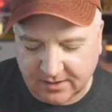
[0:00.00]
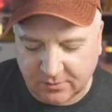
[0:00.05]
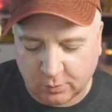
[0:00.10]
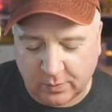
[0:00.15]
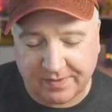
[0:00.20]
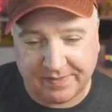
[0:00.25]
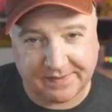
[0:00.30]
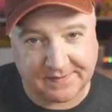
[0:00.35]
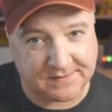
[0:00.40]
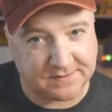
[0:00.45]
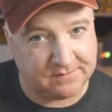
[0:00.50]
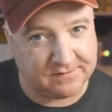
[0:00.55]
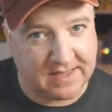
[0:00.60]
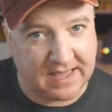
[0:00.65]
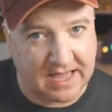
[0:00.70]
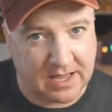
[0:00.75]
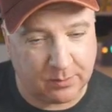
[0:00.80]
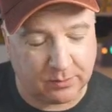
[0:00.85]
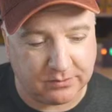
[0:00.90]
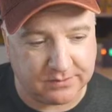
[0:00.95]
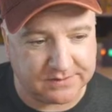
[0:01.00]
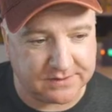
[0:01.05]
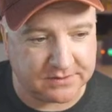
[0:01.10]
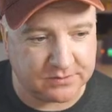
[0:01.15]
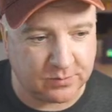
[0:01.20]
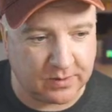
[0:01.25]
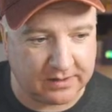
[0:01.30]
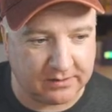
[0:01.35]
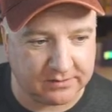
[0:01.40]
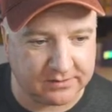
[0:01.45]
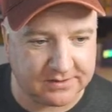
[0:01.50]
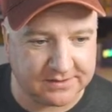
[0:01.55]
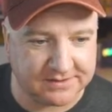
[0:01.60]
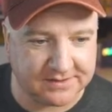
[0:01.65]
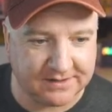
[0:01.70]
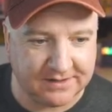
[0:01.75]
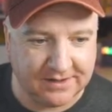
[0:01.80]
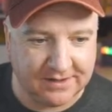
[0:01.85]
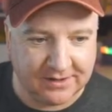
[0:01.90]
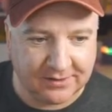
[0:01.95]
widths of cables as well,
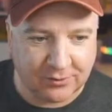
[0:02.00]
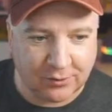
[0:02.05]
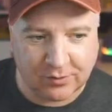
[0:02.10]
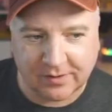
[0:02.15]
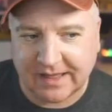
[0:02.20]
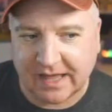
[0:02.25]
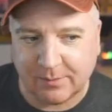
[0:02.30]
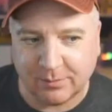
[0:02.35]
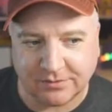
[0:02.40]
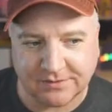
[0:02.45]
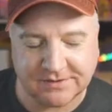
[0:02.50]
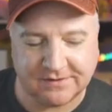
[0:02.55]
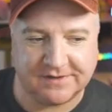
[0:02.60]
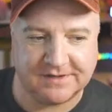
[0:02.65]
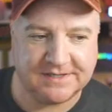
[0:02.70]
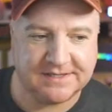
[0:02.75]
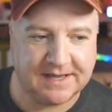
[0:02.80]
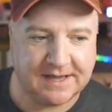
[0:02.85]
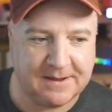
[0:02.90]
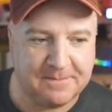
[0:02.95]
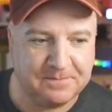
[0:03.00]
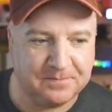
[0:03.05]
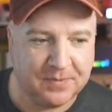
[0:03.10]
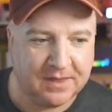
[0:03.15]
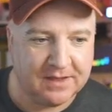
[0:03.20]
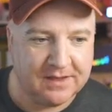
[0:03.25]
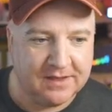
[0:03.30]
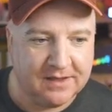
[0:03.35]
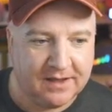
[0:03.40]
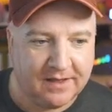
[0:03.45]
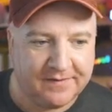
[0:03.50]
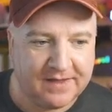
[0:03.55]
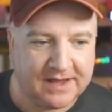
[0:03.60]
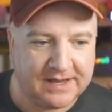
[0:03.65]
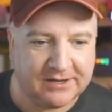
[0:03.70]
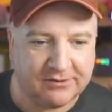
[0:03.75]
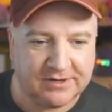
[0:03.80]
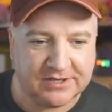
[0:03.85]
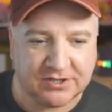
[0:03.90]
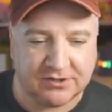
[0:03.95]
because not all cables are the same. The
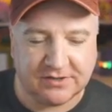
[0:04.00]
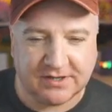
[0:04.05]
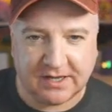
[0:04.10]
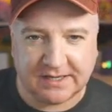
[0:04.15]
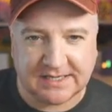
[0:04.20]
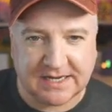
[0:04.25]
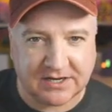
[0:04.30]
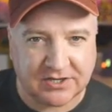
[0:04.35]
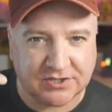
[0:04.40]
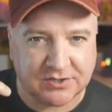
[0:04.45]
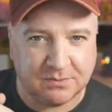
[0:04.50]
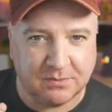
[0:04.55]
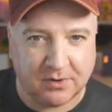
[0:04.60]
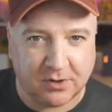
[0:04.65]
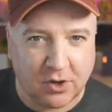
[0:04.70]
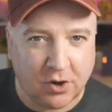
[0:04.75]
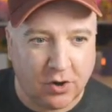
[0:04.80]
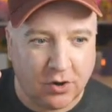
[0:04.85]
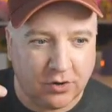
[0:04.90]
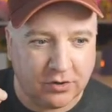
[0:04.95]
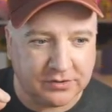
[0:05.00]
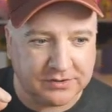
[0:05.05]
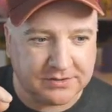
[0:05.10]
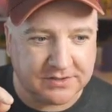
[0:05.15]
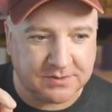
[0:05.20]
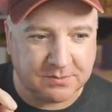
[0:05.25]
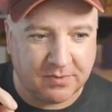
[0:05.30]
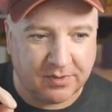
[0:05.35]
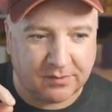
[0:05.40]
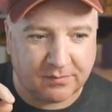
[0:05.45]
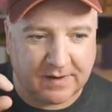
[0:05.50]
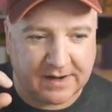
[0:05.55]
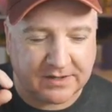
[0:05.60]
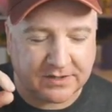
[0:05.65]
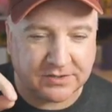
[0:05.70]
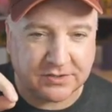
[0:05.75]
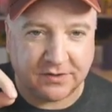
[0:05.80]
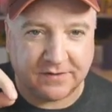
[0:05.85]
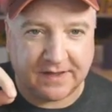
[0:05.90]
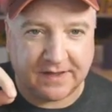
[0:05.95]
idea is you can attach some cord, some thread to